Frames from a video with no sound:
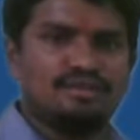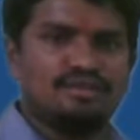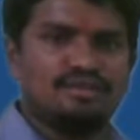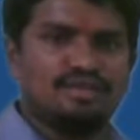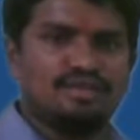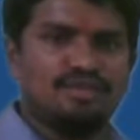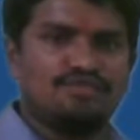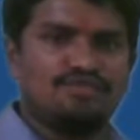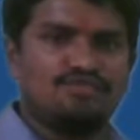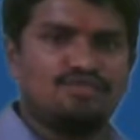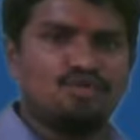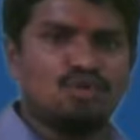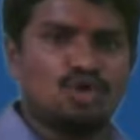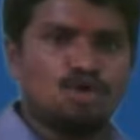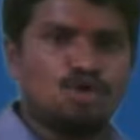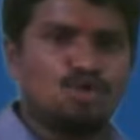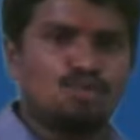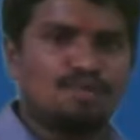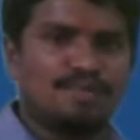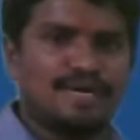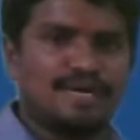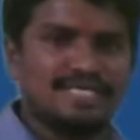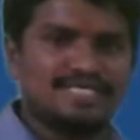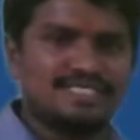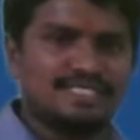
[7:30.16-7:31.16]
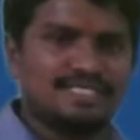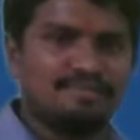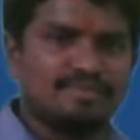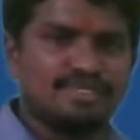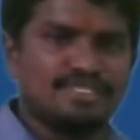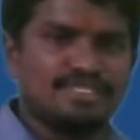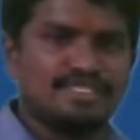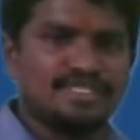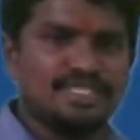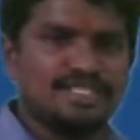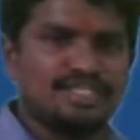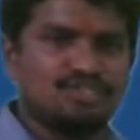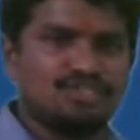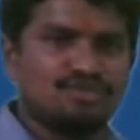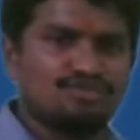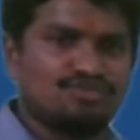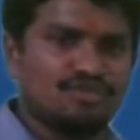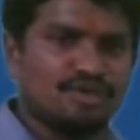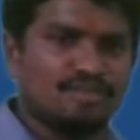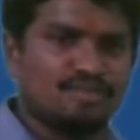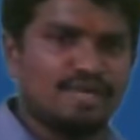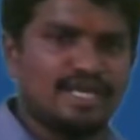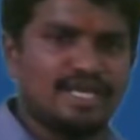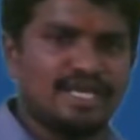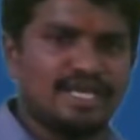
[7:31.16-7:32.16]
if you want to pass the message
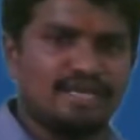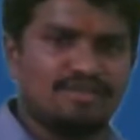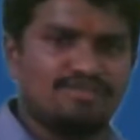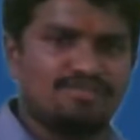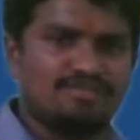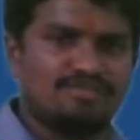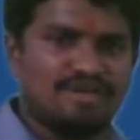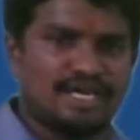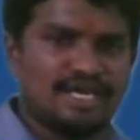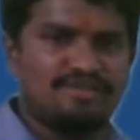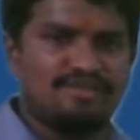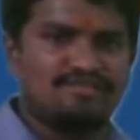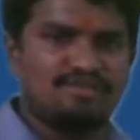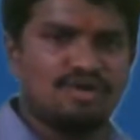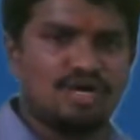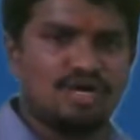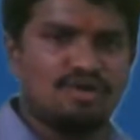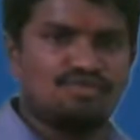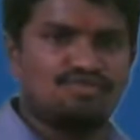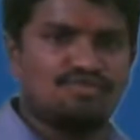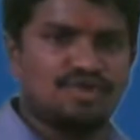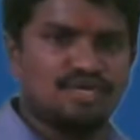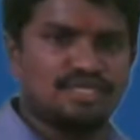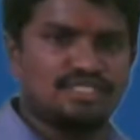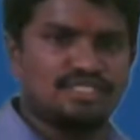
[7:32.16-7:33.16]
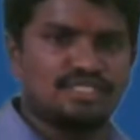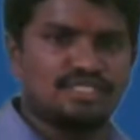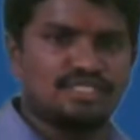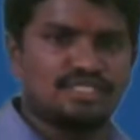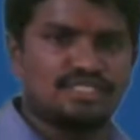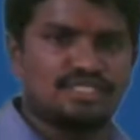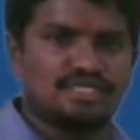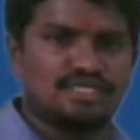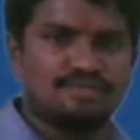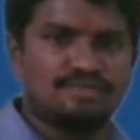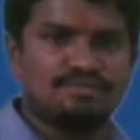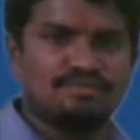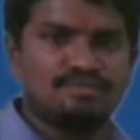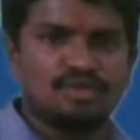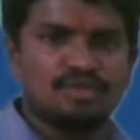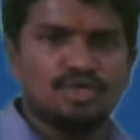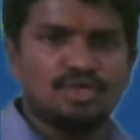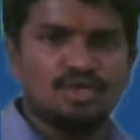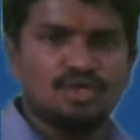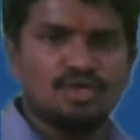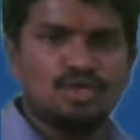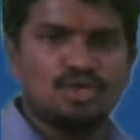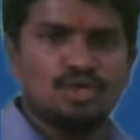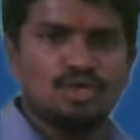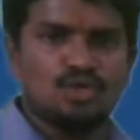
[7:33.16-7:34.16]
from layer 5 of one system
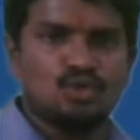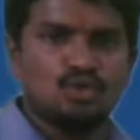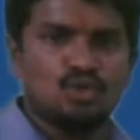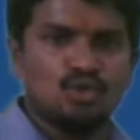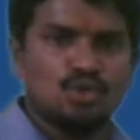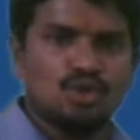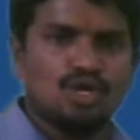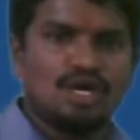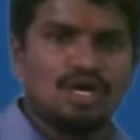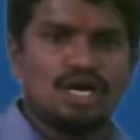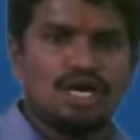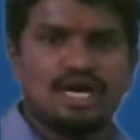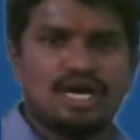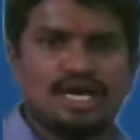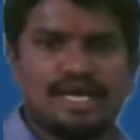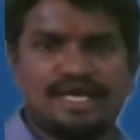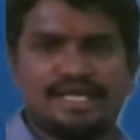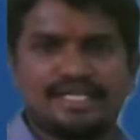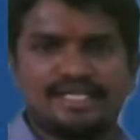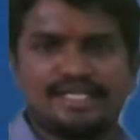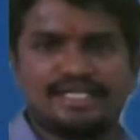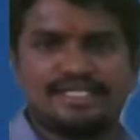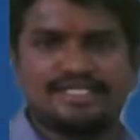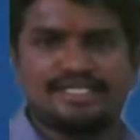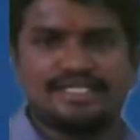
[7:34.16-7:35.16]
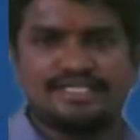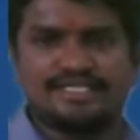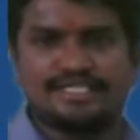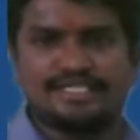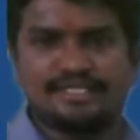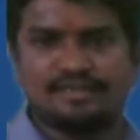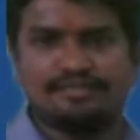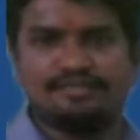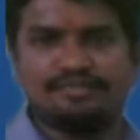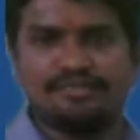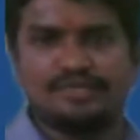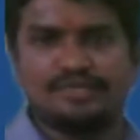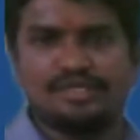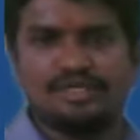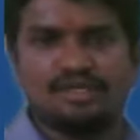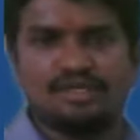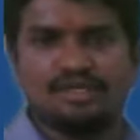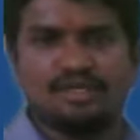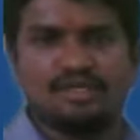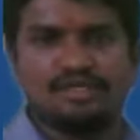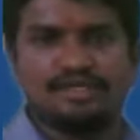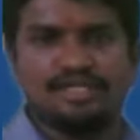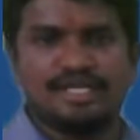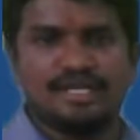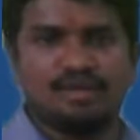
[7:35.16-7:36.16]
to another system,
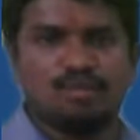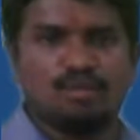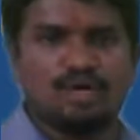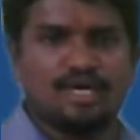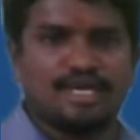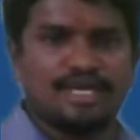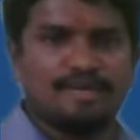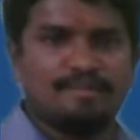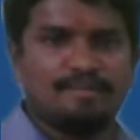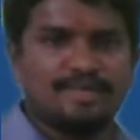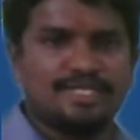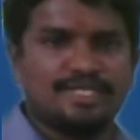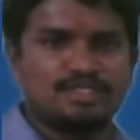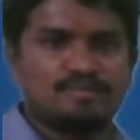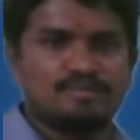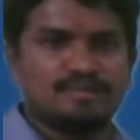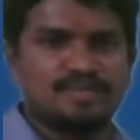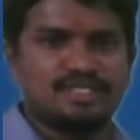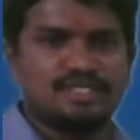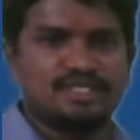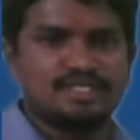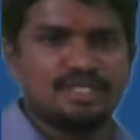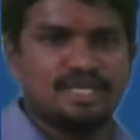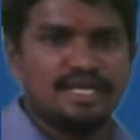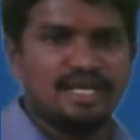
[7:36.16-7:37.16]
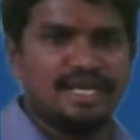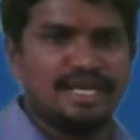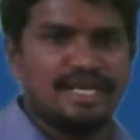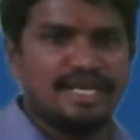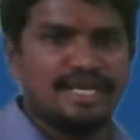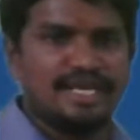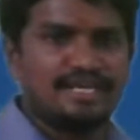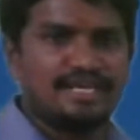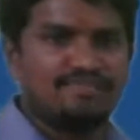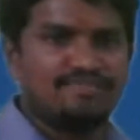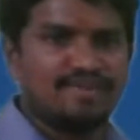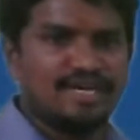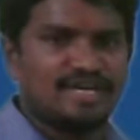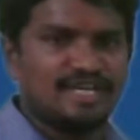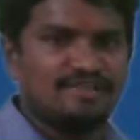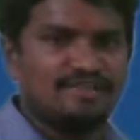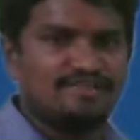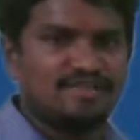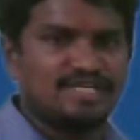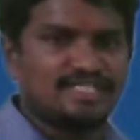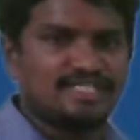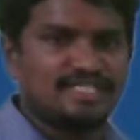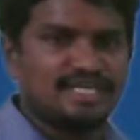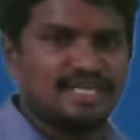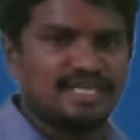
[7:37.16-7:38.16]
then what happens means layer 5
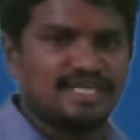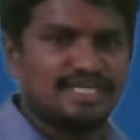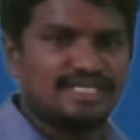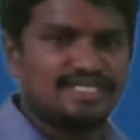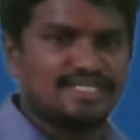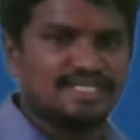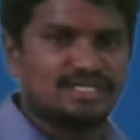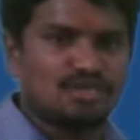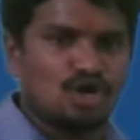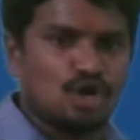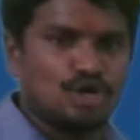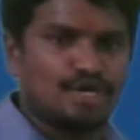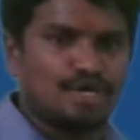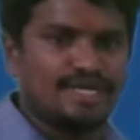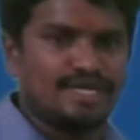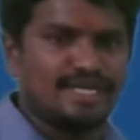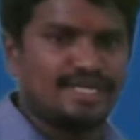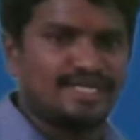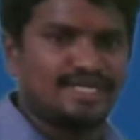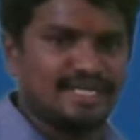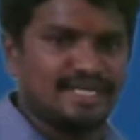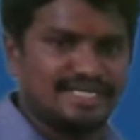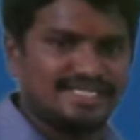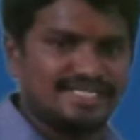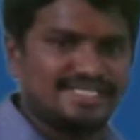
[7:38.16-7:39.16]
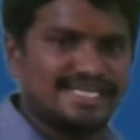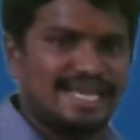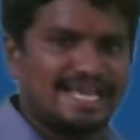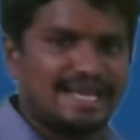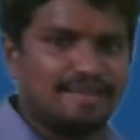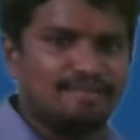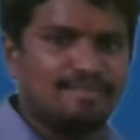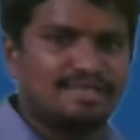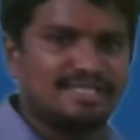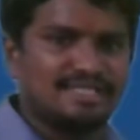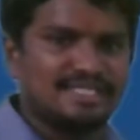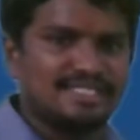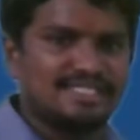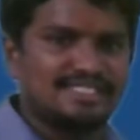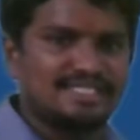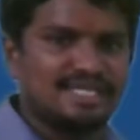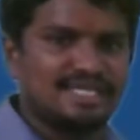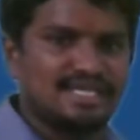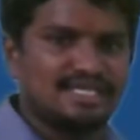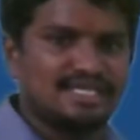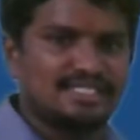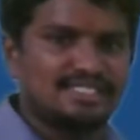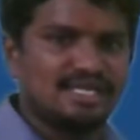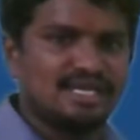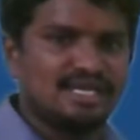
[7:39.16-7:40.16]
will send its content, that is M in this
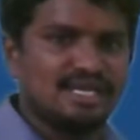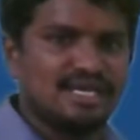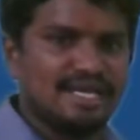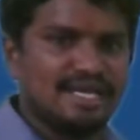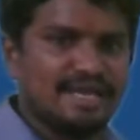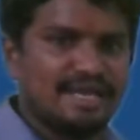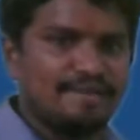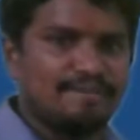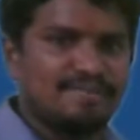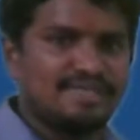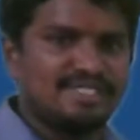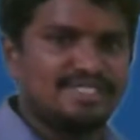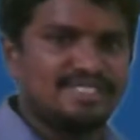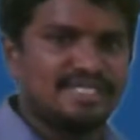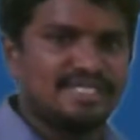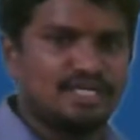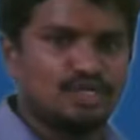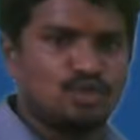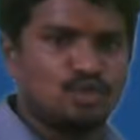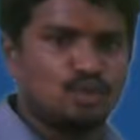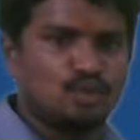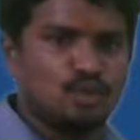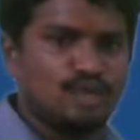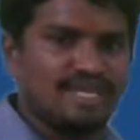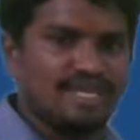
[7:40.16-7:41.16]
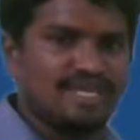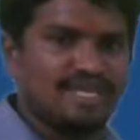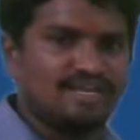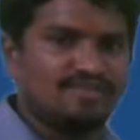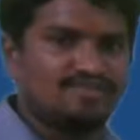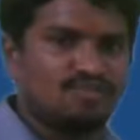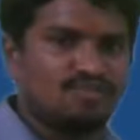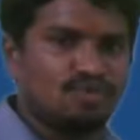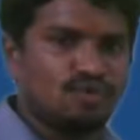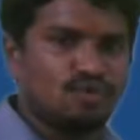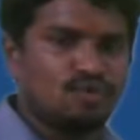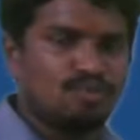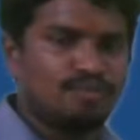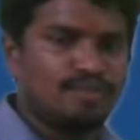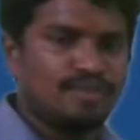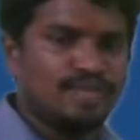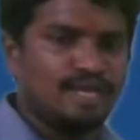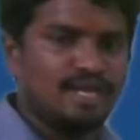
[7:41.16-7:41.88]
case, M is sent to layer 4,